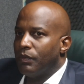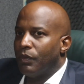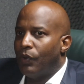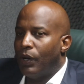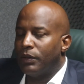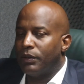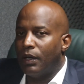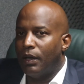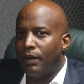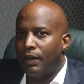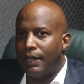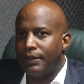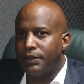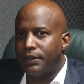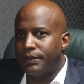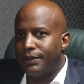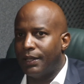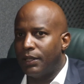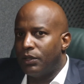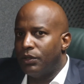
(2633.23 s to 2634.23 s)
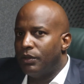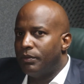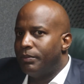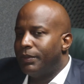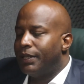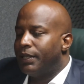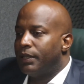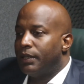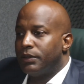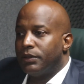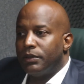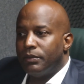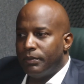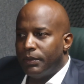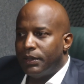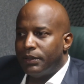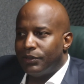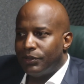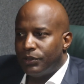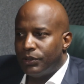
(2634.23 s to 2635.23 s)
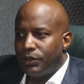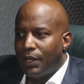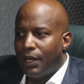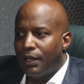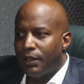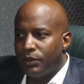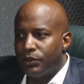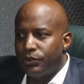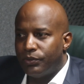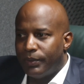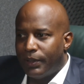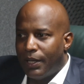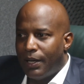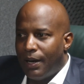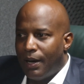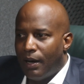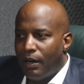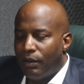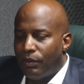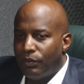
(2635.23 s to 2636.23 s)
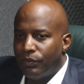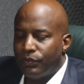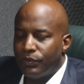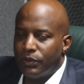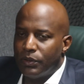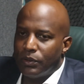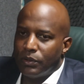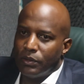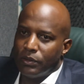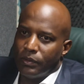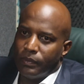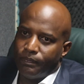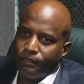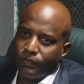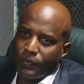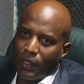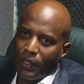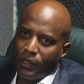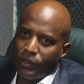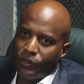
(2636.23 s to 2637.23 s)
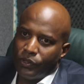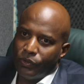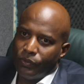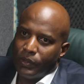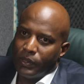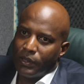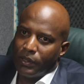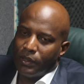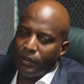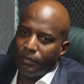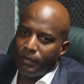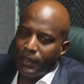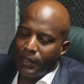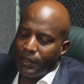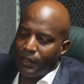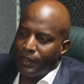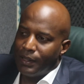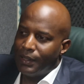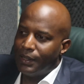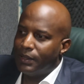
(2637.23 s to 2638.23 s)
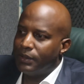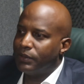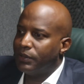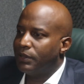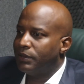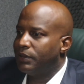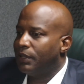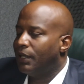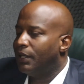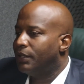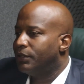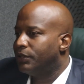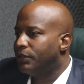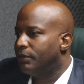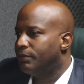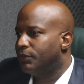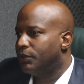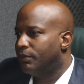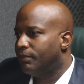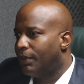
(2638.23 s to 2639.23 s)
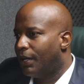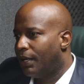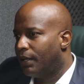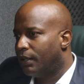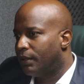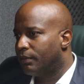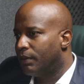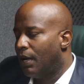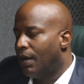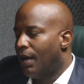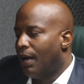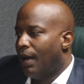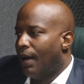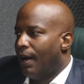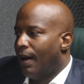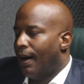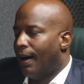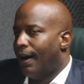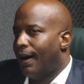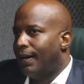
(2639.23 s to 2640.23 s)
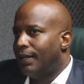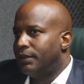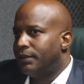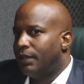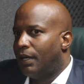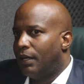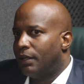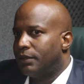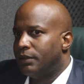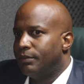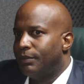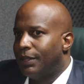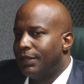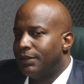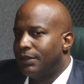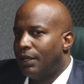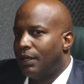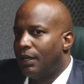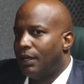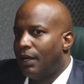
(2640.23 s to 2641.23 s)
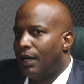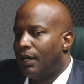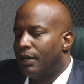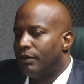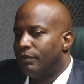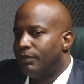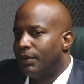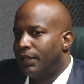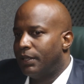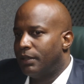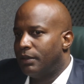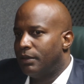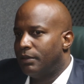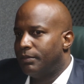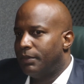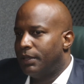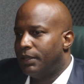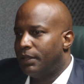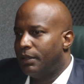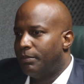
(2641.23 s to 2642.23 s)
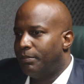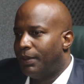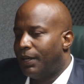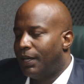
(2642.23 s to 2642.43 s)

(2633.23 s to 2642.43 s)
Well, as I said, chlamydia is the major challenge we have. The issue with chlamydia is it's asymptomatic. I document a lot of my chlamydia